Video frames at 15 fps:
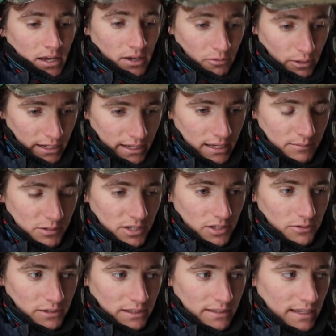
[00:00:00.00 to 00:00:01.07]
When it comes to
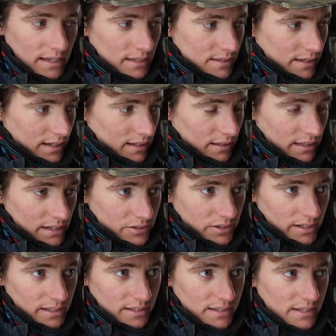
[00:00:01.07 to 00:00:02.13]
doing the things like
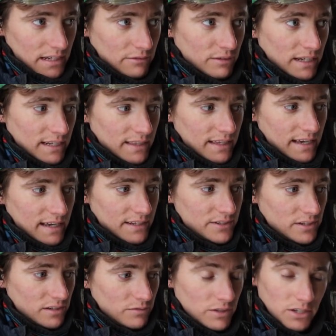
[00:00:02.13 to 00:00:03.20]
electric and stuff like that,
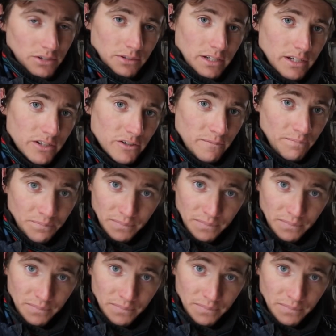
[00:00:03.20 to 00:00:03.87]
you know, if you don't know,